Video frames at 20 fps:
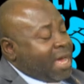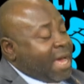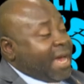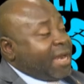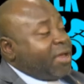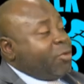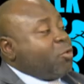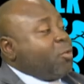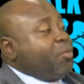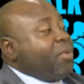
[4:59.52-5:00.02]
And
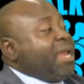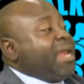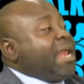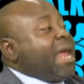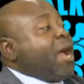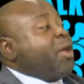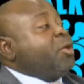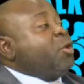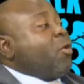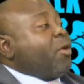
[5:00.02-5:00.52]
it will be
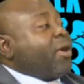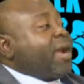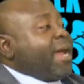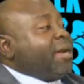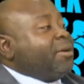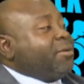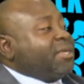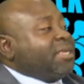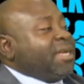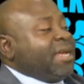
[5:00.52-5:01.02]
now your
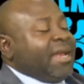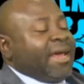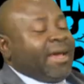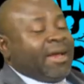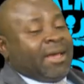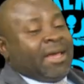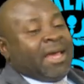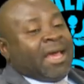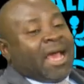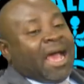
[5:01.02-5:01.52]
right to say,
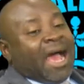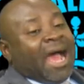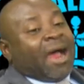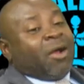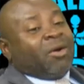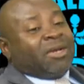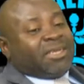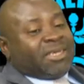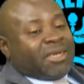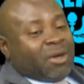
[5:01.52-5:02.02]

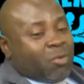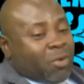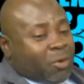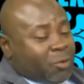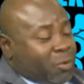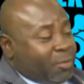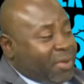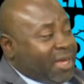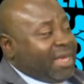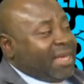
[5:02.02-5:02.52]
I still want
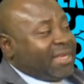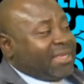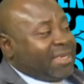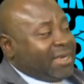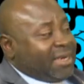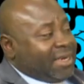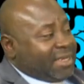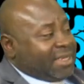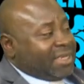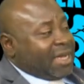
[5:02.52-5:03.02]
to be
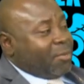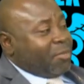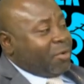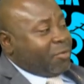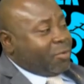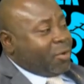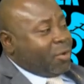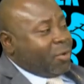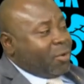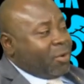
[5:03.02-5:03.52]
eating this type
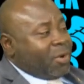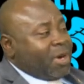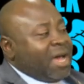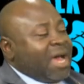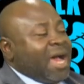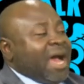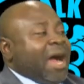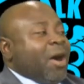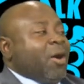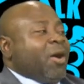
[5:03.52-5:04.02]
of corn,
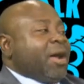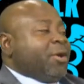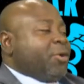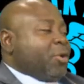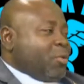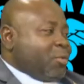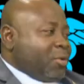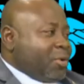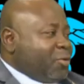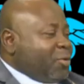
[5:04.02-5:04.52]
or I
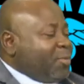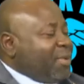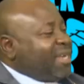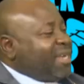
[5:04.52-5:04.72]
don't want to be